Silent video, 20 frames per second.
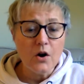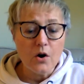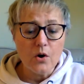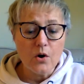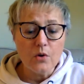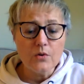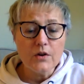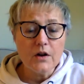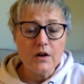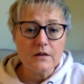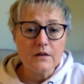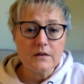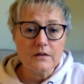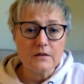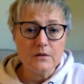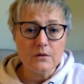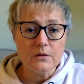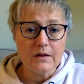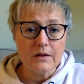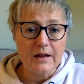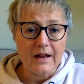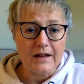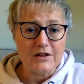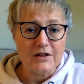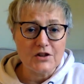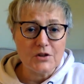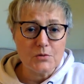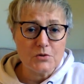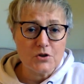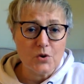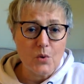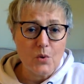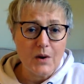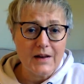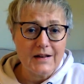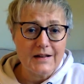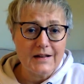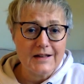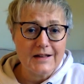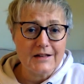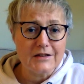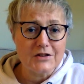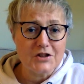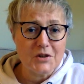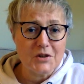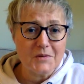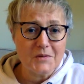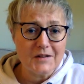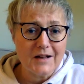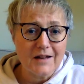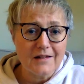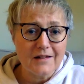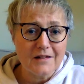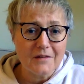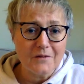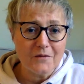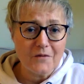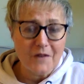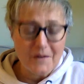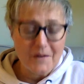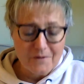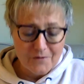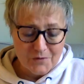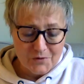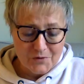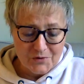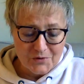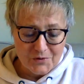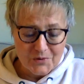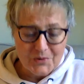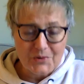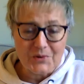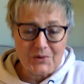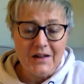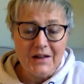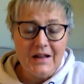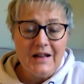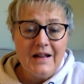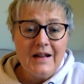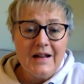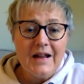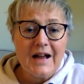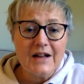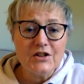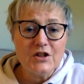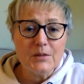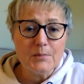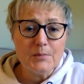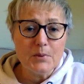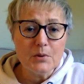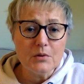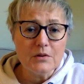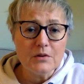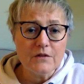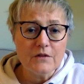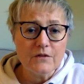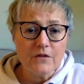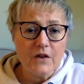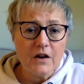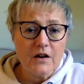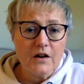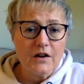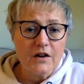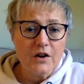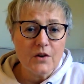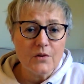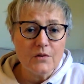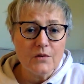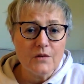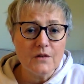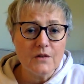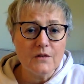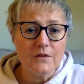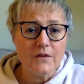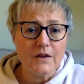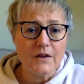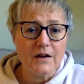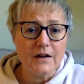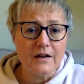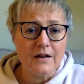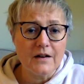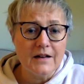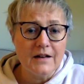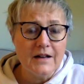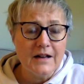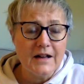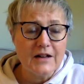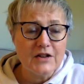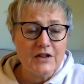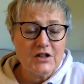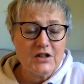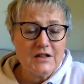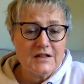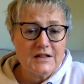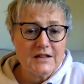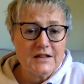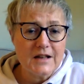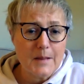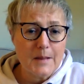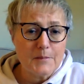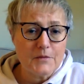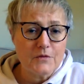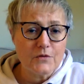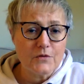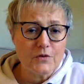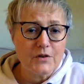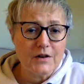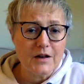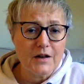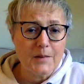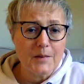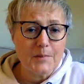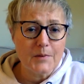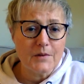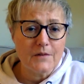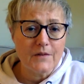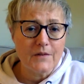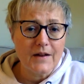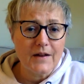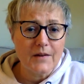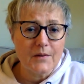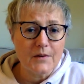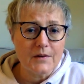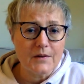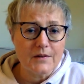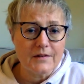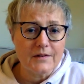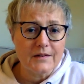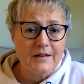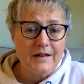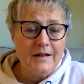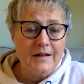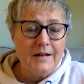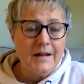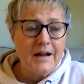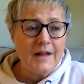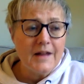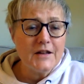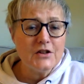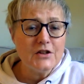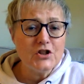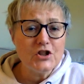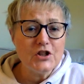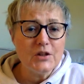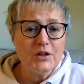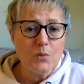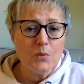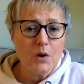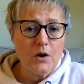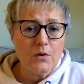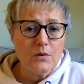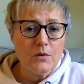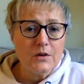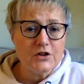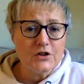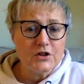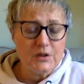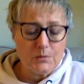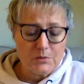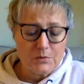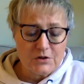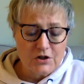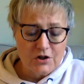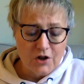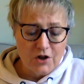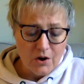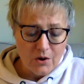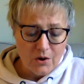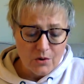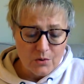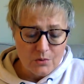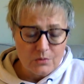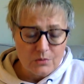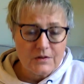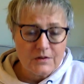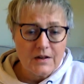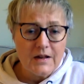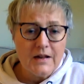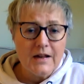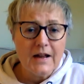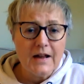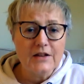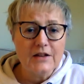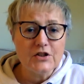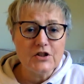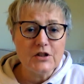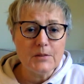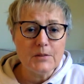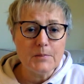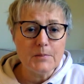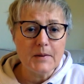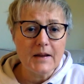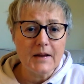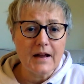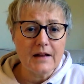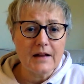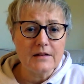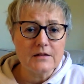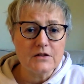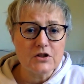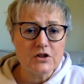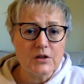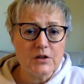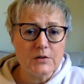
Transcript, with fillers: on her suitcase. She was quite little, she was less than five foot tall. And she pulled the fur coat over her and and she slept for a couple of hours. And then she woke and she was cold and she began, she,